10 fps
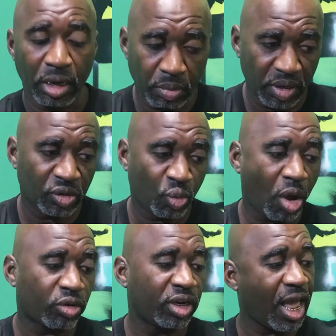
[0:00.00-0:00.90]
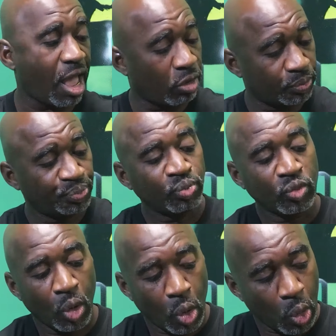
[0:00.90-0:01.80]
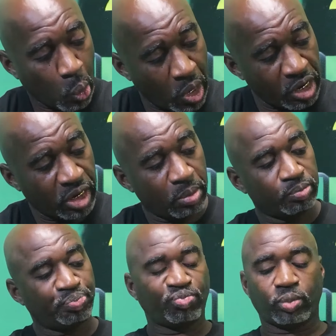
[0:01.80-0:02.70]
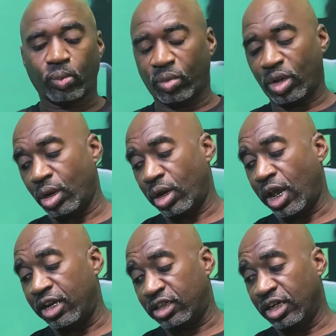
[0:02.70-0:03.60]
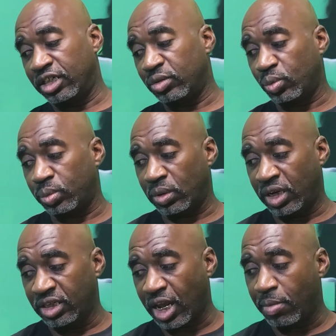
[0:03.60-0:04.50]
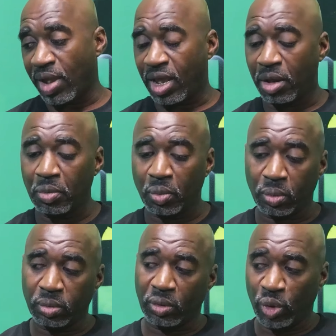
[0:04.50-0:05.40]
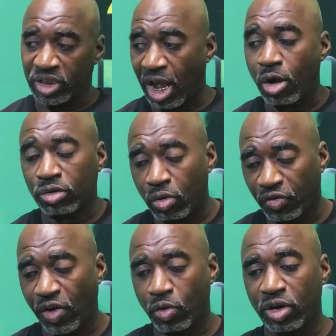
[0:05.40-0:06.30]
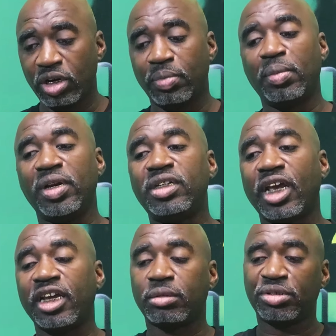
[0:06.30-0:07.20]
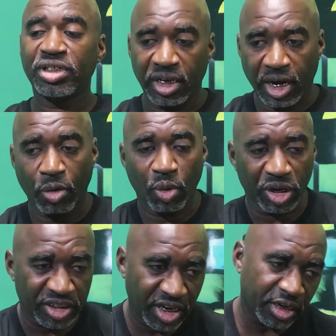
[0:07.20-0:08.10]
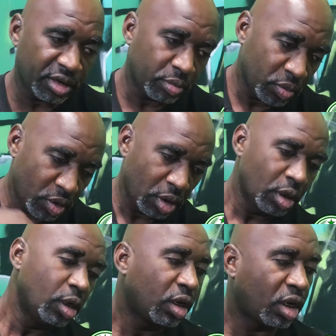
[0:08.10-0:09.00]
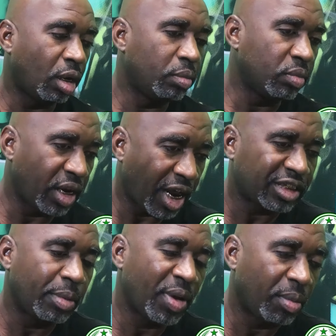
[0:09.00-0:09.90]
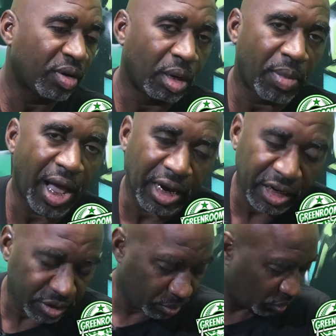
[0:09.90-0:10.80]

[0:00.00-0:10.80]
And them niggas walked it down. One of them, and cause he say, man, we talked on the phone a little bit, but he said some shit I want to tell you come and I say, man, I'm gonna come holler